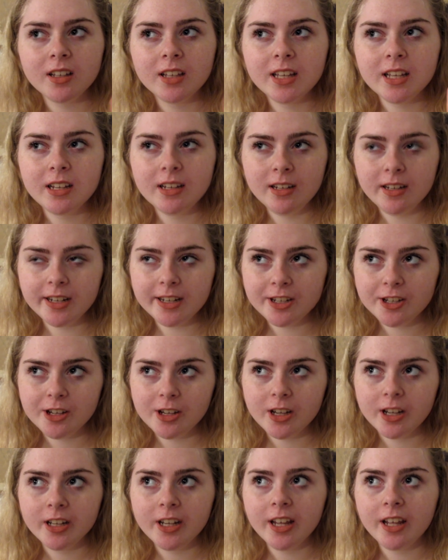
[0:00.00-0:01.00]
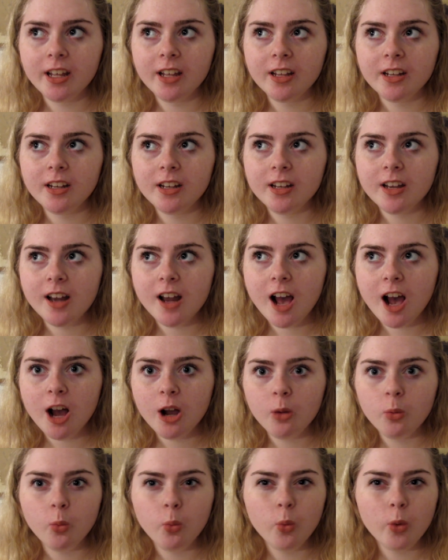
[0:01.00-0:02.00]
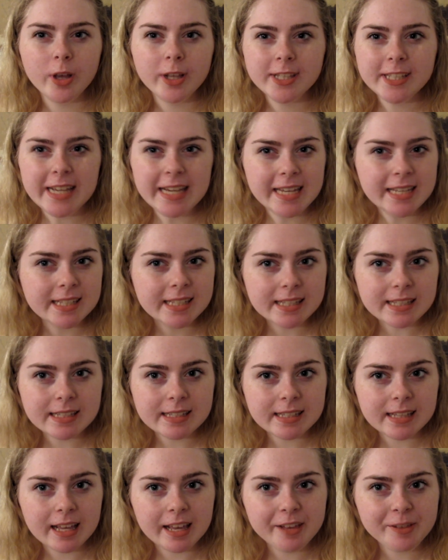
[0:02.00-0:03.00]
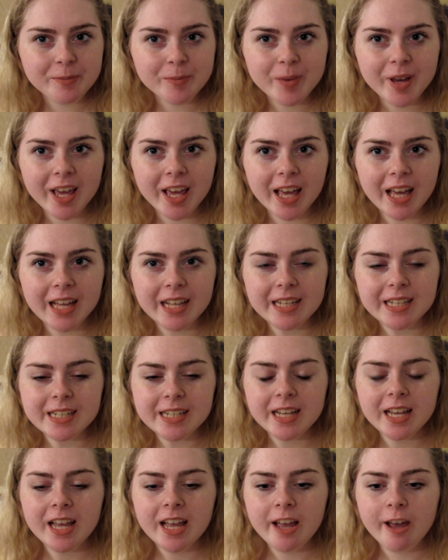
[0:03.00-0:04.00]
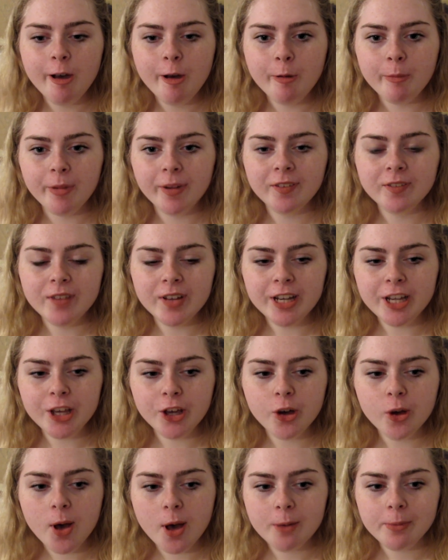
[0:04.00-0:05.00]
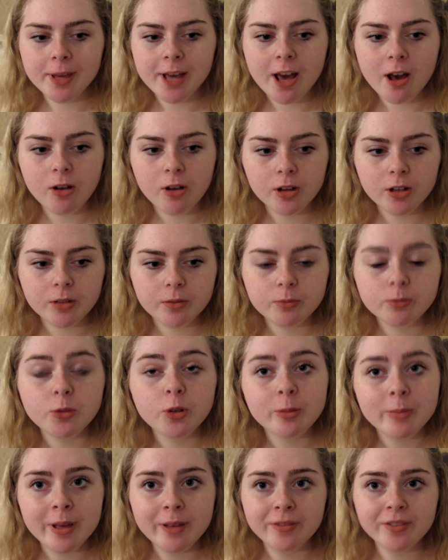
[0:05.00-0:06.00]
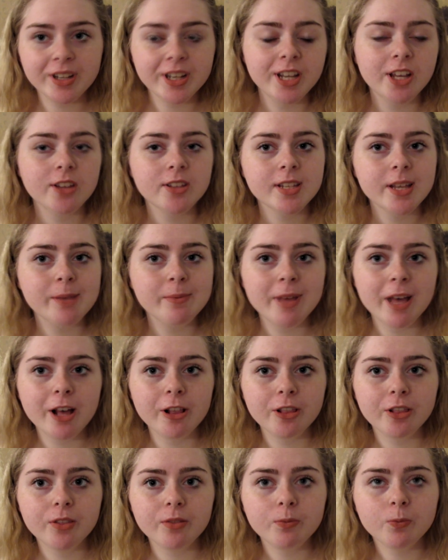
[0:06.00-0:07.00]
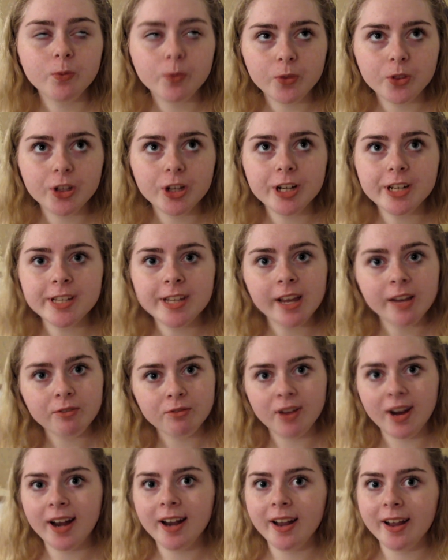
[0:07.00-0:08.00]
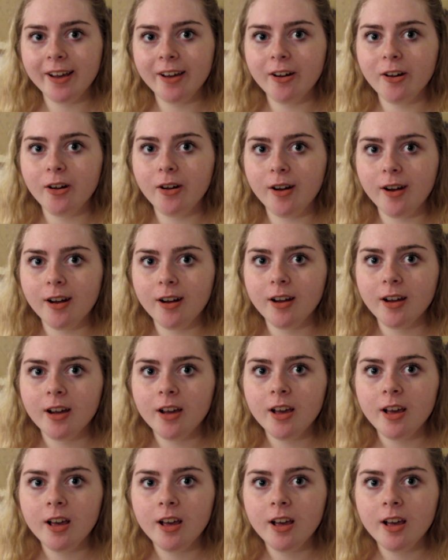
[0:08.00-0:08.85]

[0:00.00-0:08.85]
condition. Not one day is the same, and my video coming out, well, my videos coming out Thursday and Friday or